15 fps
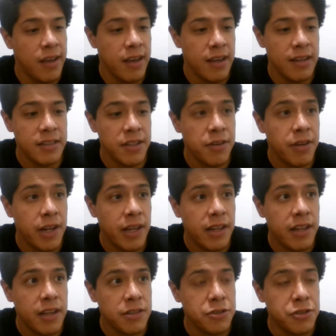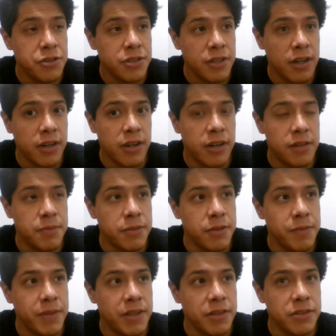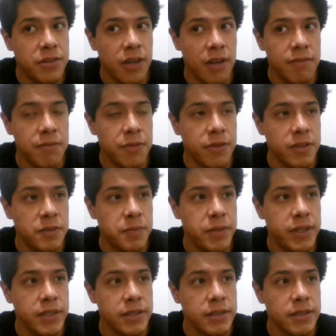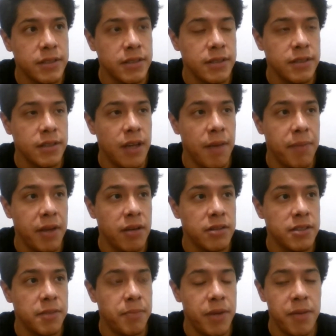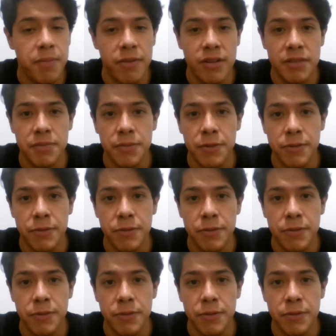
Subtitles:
It's a good idea to use a cardboard because you have more space and because the paper is more